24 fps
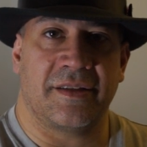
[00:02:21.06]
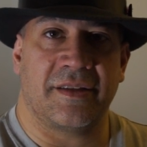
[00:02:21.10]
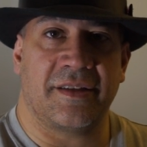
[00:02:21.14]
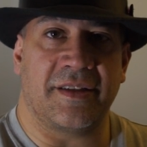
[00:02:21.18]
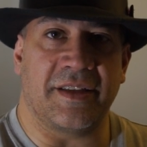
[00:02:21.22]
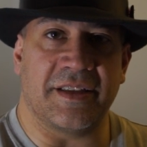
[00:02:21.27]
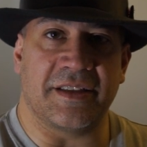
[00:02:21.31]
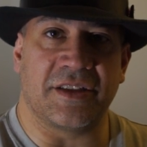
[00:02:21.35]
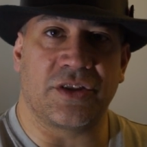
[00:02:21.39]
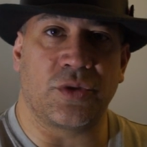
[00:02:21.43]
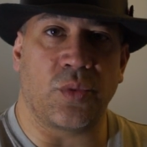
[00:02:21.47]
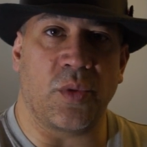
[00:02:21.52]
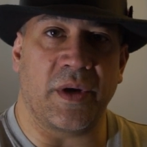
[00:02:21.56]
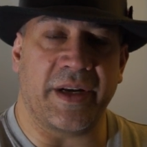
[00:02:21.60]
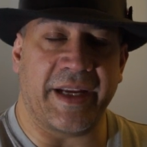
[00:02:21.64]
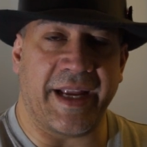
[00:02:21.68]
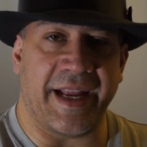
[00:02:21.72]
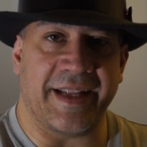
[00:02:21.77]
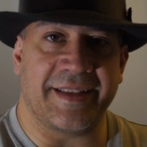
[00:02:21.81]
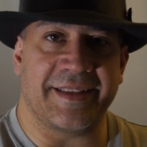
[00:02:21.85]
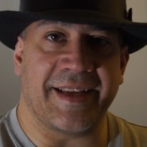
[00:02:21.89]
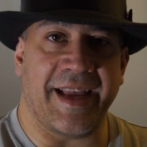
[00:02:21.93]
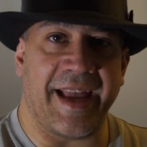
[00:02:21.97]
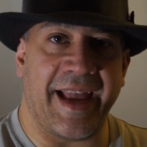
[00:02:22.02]
this
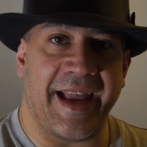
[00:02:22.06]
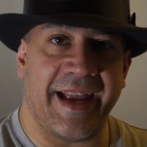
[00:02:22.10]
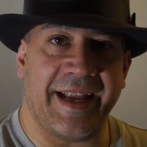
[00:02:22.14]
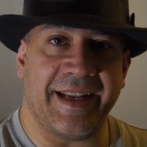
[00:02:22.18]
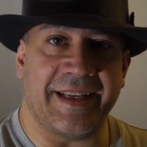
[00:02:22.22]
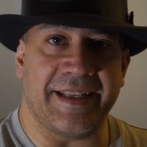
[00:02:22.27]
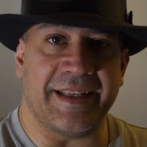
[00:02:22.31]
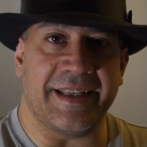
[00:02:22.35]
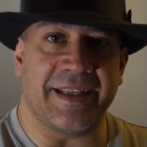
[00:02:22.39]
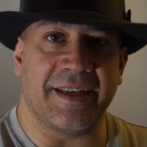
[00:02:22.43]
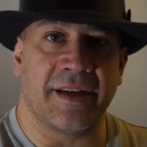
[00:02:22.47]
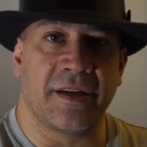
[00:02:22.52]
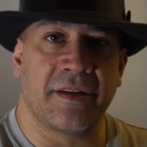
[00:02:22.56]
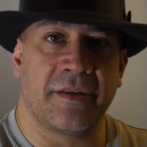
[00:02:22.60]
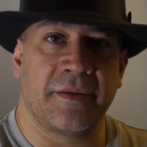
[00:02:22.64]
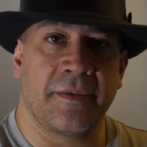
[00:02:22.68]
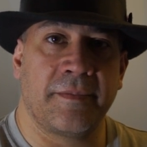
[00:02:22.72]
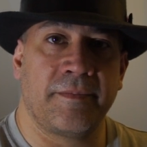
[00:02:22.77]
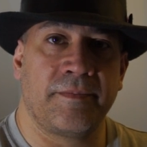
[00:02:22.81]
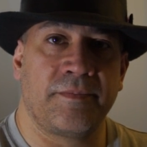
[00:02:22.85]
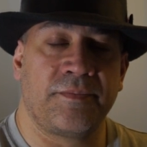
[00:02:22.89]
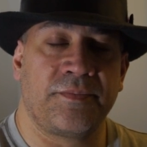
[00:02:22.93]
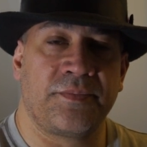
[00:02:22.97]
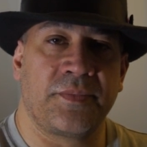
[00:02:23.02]
28-80
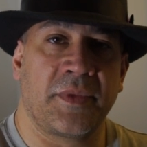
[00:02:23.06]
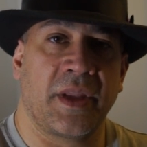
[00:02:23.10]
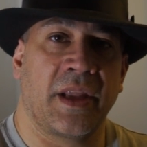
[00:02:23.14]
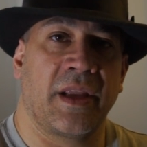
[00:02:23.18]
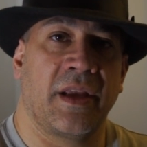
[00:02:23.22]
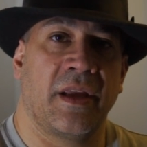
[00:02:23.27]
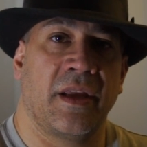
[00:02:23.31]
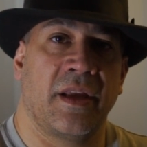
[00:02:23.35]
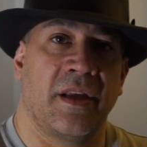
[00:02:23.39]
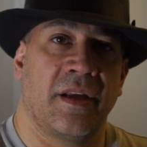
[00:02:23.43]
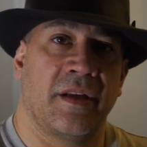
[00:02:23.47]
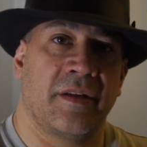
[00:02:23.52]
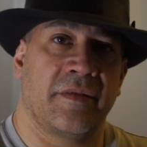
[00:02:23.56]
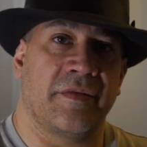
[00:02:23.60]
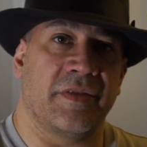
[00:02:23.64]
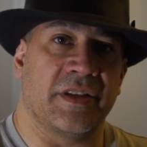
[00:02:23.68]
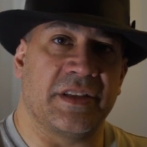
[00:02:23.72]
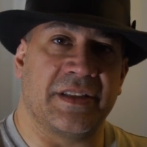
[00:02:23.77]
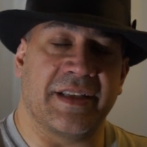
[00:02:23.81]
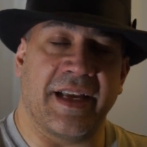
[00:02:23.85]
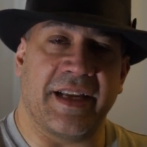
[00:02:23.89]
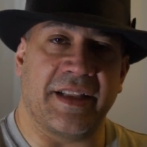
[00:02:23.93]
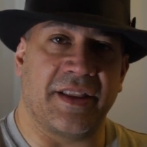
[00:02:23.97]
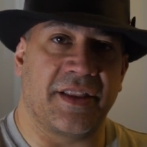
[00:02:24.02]
for,
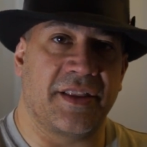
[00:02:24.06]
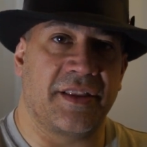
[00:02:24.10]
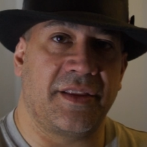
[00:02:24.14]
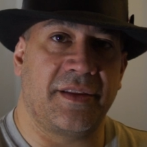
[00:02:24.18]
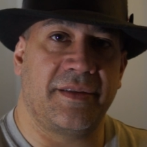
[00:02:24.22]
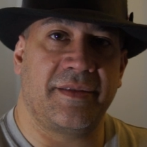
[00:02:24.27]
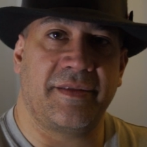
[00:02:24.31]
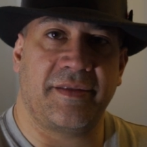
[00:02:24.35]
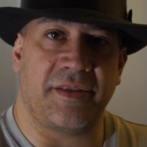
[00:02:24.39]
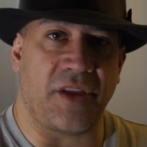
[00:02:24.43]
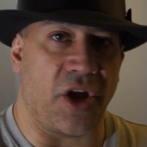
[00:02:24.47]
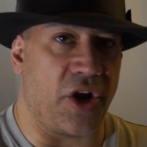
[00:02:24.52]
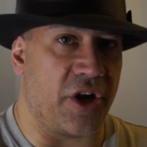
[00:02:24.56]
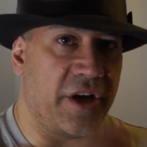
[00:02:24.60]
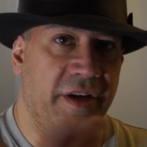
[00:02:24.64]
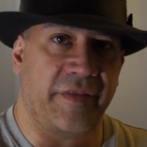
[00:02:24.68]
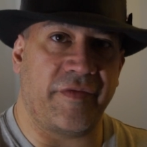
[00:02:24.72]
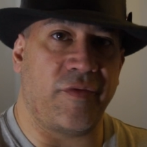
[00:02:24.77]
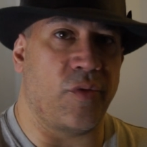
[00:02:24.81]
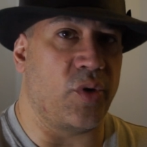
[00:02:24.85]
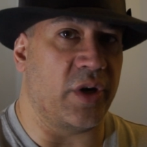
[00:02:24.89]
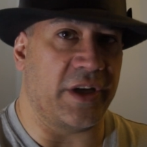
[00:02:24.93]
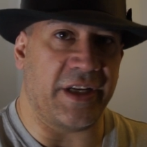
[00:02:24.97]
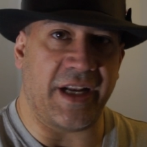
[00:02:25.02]
say,
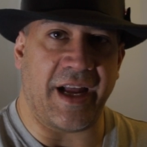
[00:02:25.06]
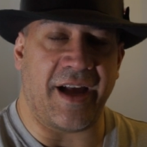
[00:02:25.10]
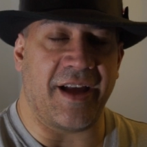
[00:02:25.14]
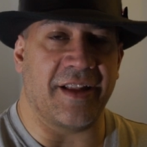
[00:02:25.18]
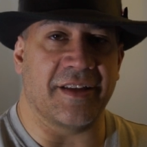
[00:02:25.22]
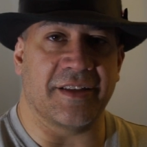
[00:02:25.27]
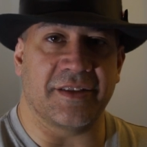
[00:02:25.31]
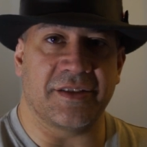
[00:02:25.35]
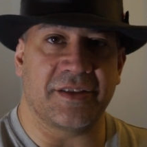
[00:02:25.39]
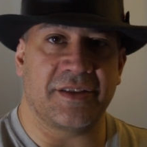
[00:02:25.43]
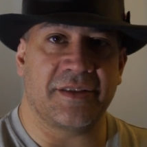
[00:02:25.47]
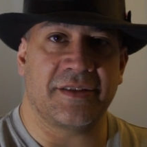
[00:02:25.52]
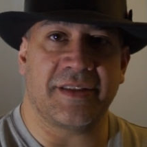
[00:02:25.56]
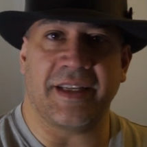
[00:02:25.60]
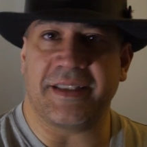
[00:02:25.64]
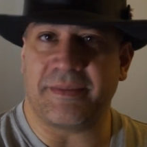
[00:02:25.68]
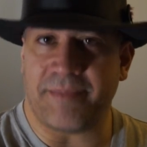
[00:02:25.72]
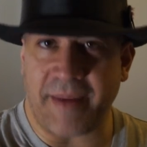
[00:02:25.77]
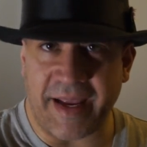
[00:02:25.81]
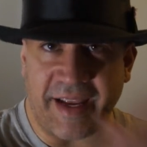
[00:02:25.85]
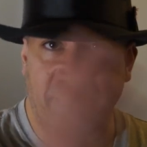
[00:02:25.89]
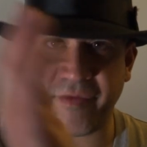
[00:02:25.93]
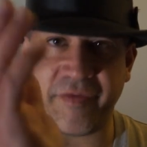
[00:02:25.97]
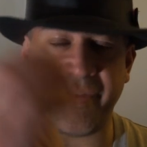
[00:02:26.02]
$30-$40. Let's
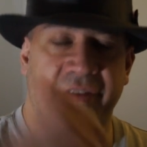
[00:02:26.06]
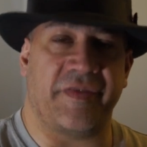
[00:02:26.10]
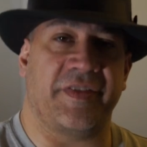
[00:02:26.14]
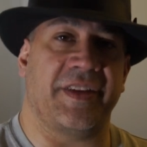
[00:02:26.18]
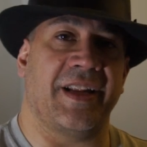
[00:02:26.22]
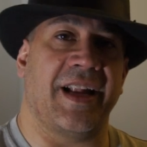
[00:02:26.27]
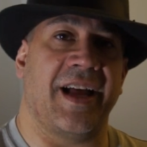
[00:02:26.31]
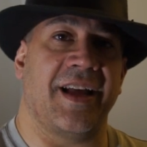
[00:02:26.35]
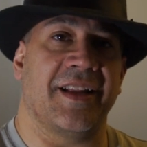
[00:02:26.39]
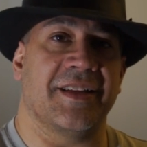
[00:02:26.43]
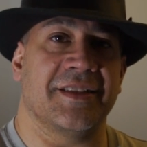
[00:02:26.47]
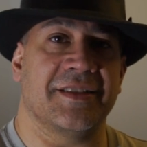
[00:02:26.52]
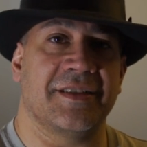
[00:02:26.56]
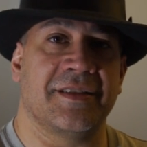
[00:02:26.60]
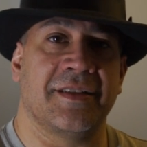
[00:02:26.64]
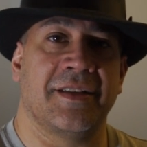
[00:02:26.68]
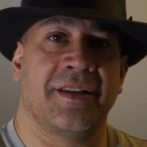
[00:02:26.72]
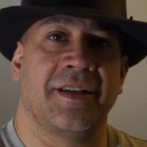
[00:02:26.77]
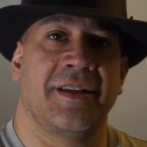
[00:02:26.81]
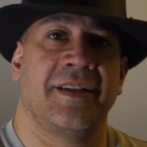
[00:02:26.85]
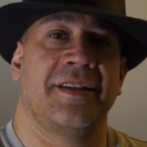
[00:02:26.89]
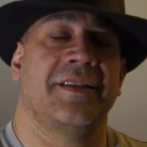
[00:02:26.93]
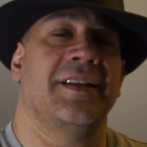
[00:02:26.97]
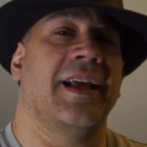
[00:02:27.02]
make it $50.
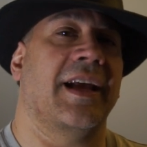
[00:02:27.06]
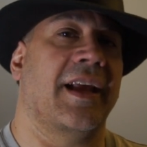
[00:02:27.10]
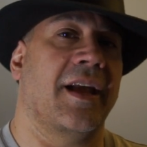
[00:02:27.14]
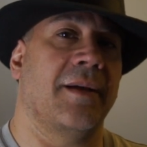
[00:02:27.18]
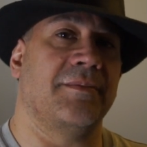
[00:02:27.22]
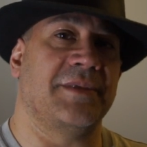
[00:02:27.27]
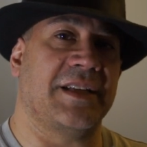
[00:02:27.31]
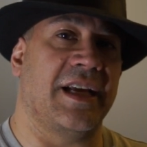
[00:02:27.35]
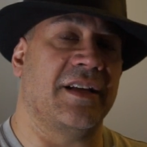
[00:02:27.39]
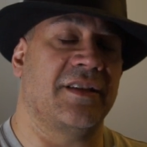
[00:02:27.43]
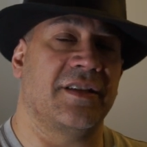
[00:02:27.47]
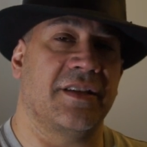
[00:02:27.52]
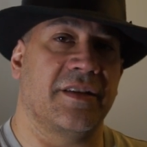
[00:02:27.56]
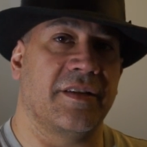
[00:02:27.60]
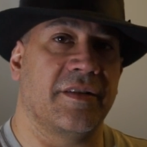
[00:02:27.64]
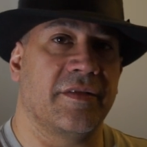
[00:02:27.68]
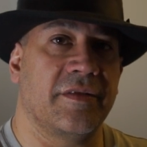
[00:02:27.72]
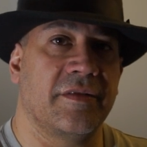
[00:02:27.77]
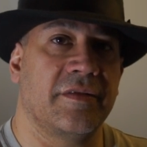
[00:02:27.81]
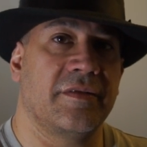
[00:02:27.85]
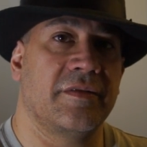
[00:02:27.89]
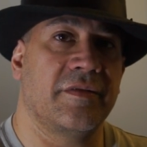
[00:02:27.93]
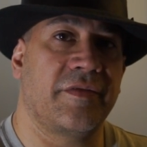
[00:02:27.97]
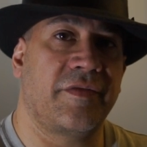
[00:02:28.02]
That comes out to
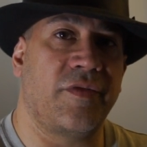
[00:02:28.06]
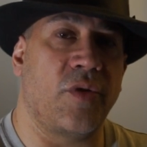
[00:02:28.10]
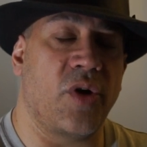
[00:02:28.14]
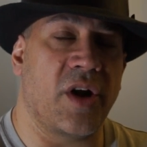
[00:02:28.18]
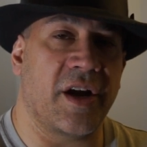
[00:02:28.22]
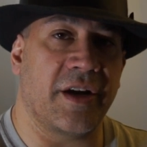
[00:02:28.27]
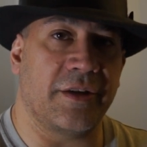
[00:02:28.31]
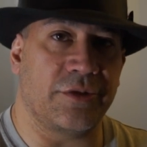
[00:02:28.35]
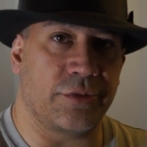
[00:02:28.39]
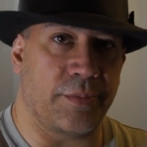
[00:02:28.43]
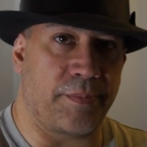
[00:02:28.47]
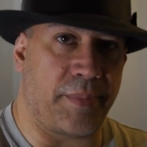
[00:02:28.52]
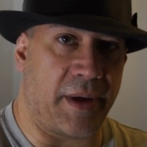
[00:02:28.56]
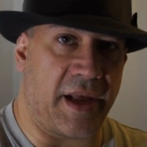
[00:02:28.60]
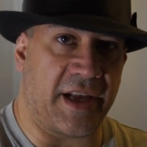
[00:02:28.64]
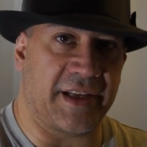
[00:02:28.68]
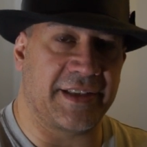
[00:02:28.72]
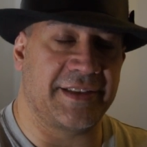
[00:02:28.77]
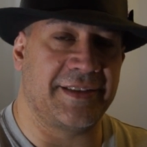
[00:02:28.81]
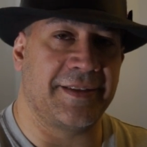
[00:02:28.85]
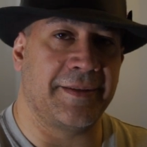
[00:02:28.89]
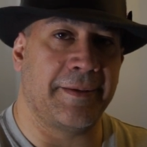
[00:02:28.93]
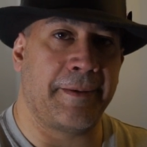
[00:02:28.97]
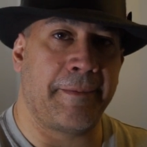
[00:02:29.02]

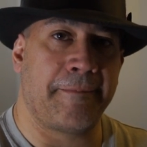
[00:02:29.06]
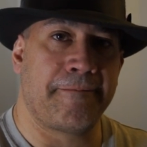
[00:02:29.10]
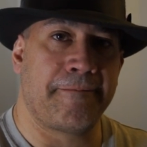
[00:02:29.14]
$400.